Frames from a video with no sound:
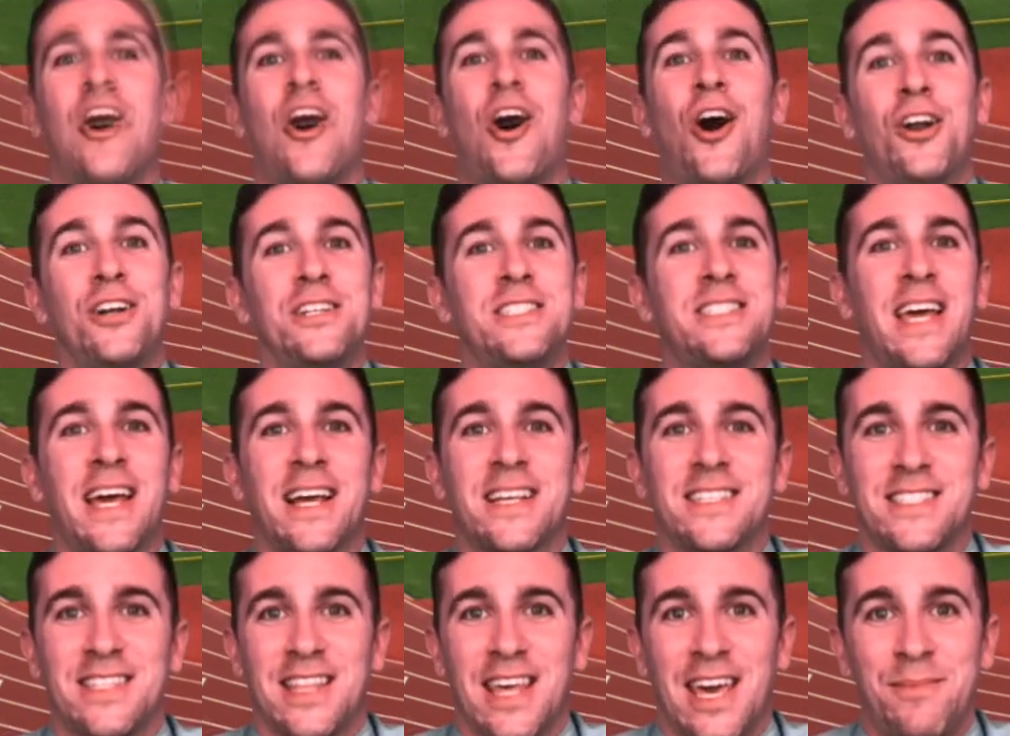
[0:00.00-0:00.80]
Our
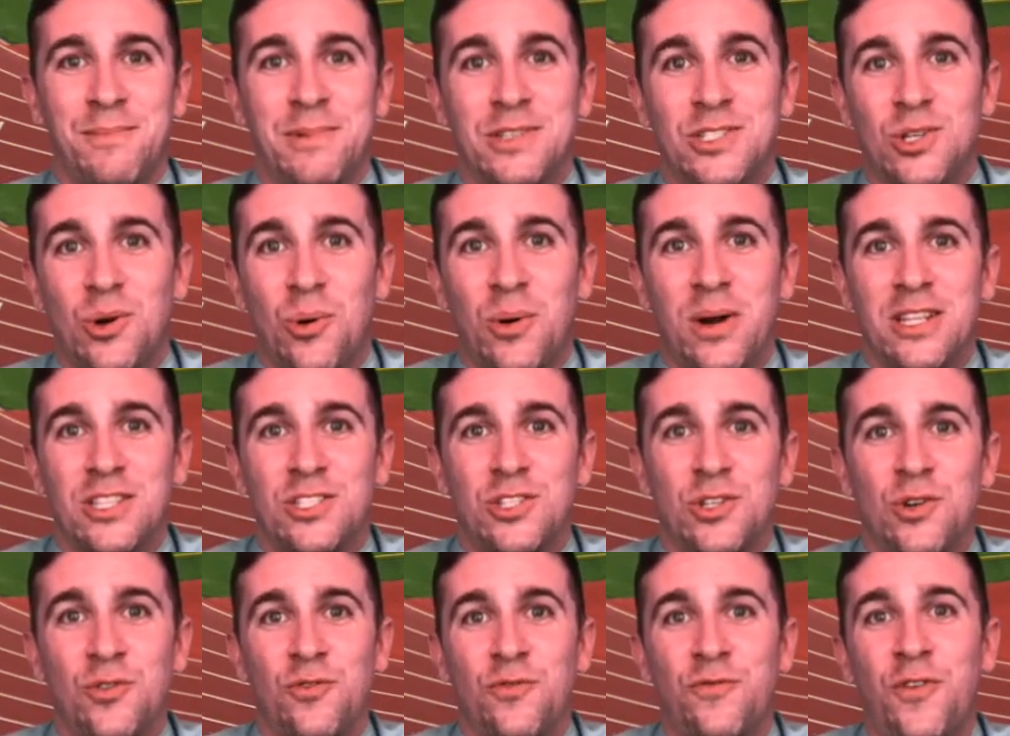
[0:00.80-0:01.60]
Tech Slam is going
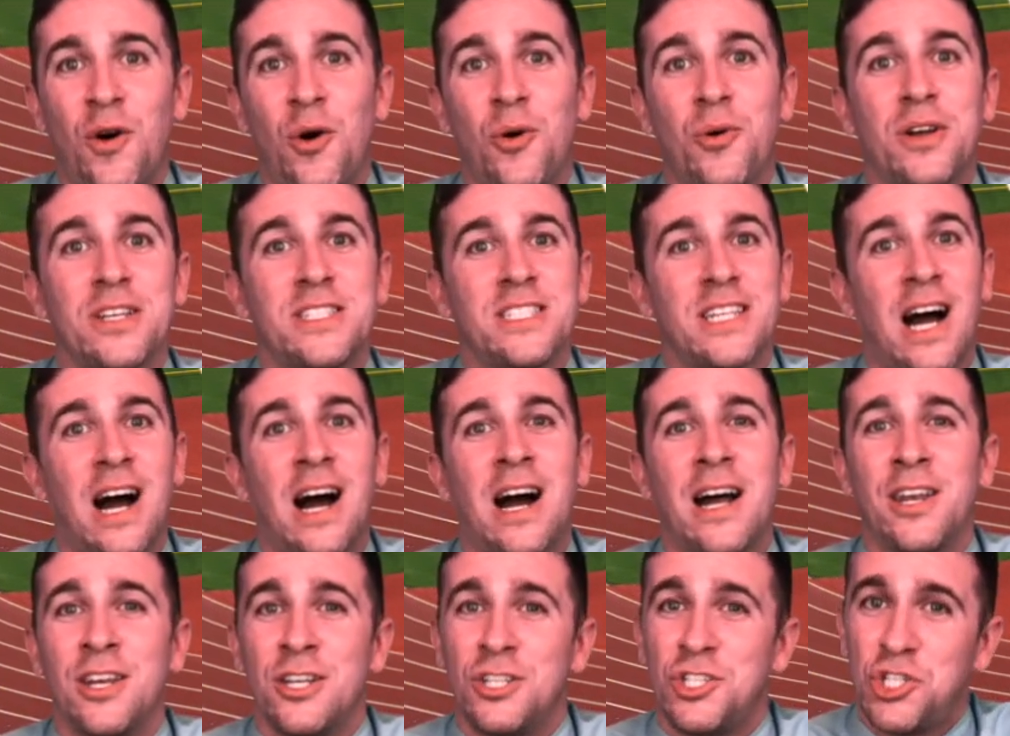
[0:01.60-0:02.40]
to focus
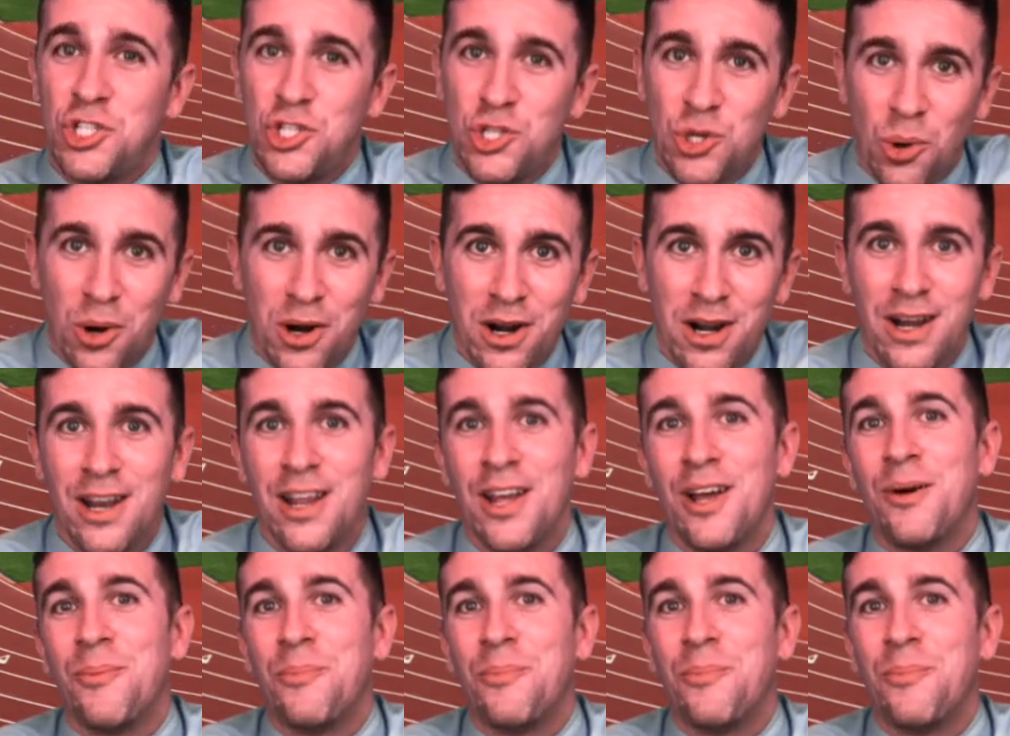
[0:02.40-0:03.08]
on short